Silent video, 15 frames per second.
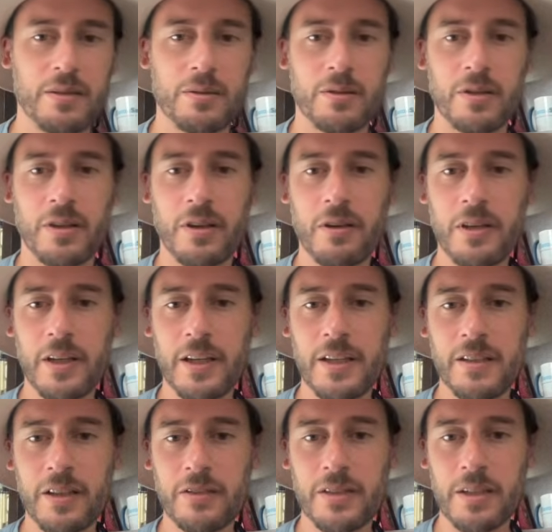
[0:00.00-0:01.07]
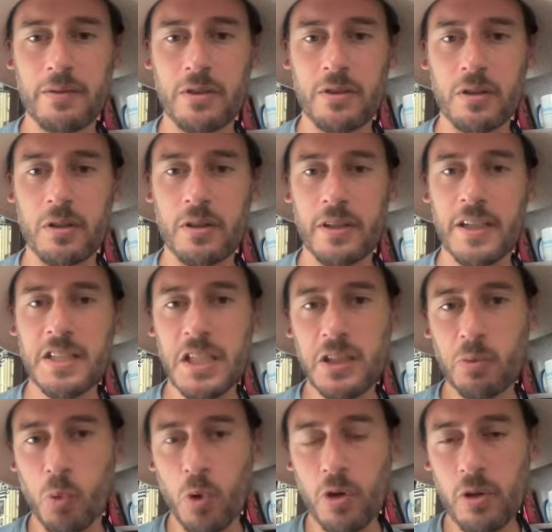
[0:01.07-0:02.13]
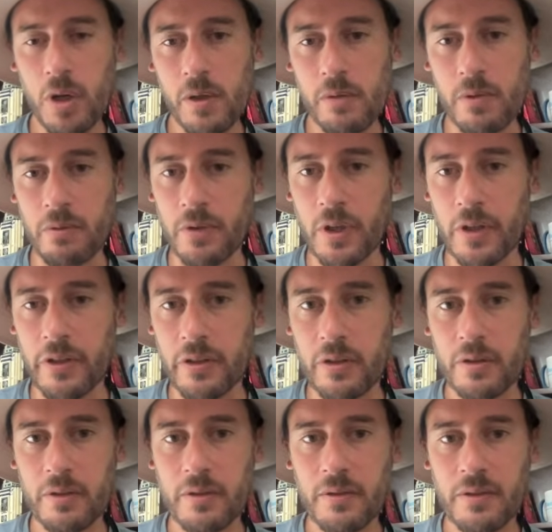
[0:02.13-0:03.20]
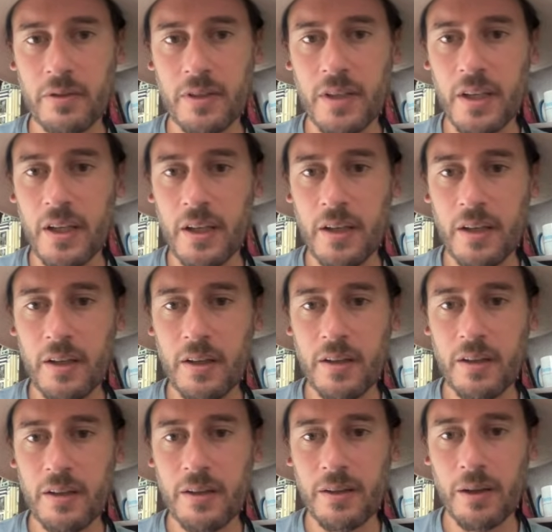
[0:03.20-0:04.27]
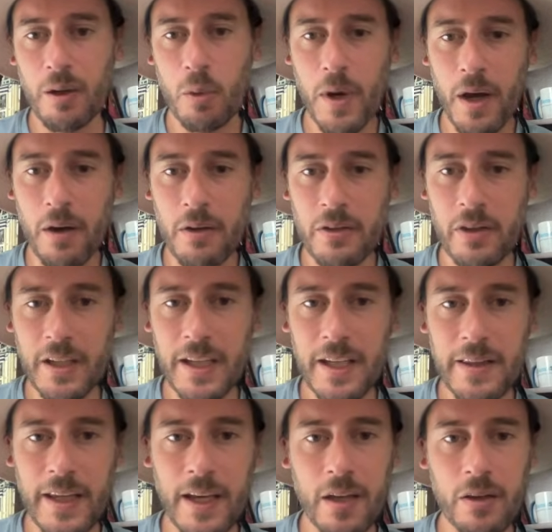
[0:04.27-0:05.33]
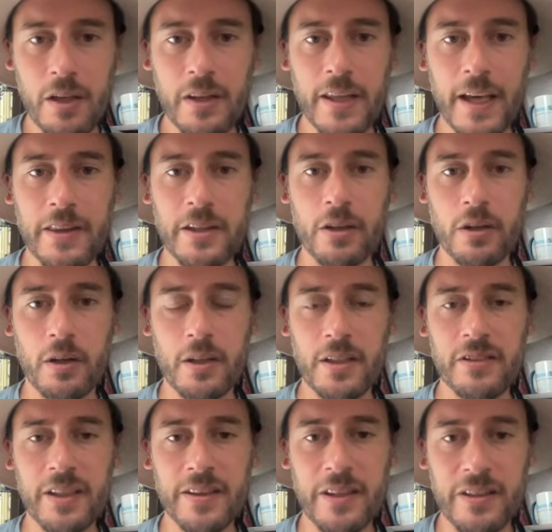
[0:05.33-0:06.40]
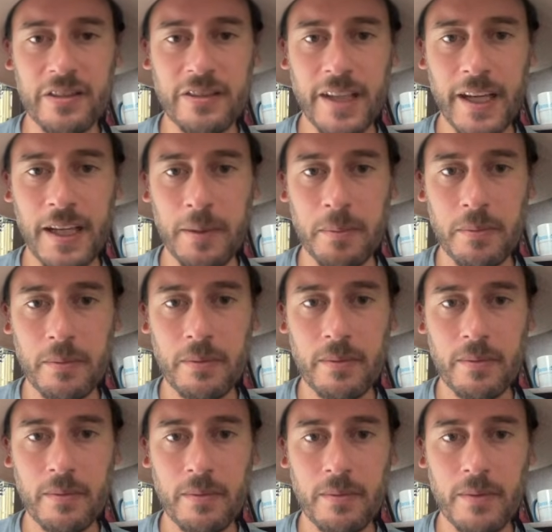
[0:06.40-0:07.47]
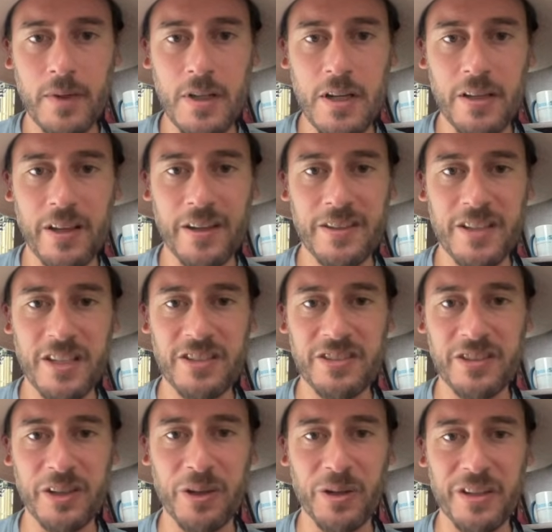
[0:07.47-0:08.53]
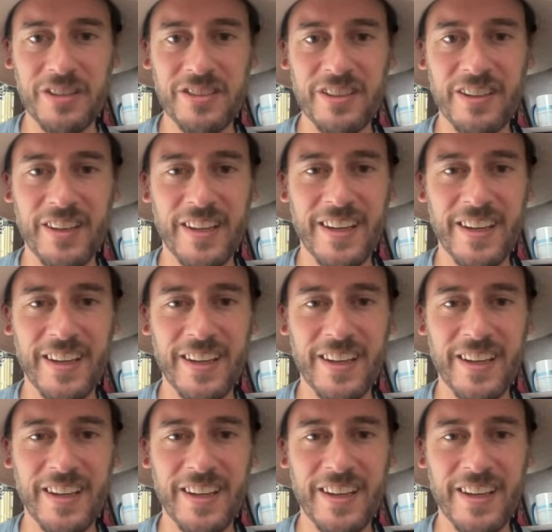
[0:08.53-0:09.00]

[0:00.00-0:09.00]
Oh yeah, he doesn't have a shirt. He's just Warlord in reverse. Oh wow, looking at that, look at that. The art is like the same. I just noticed.